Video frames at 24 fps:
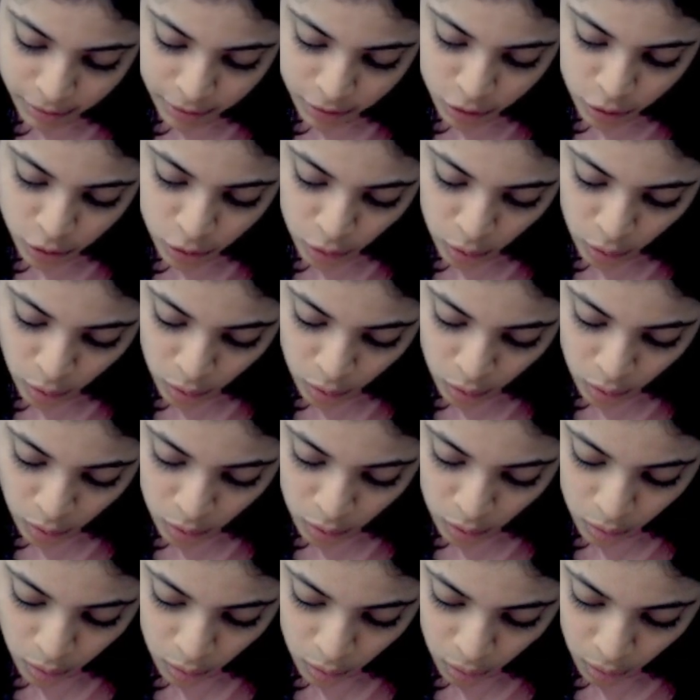
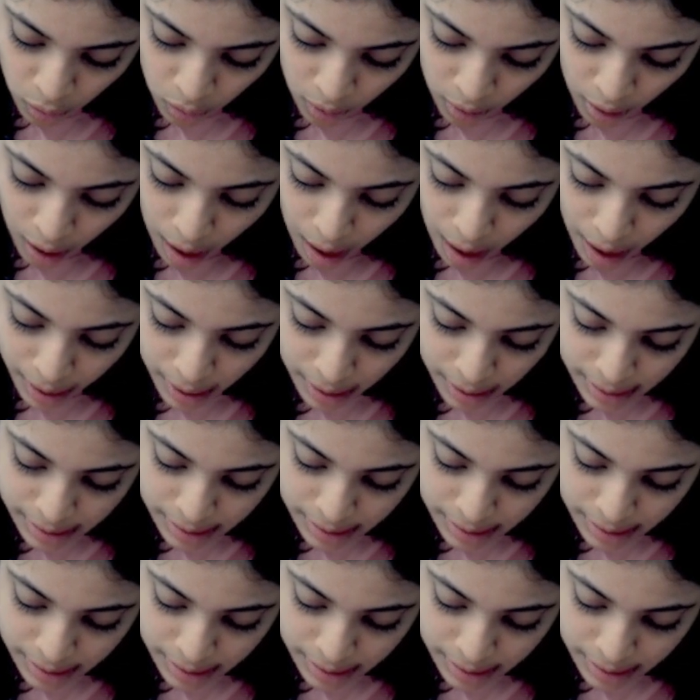So are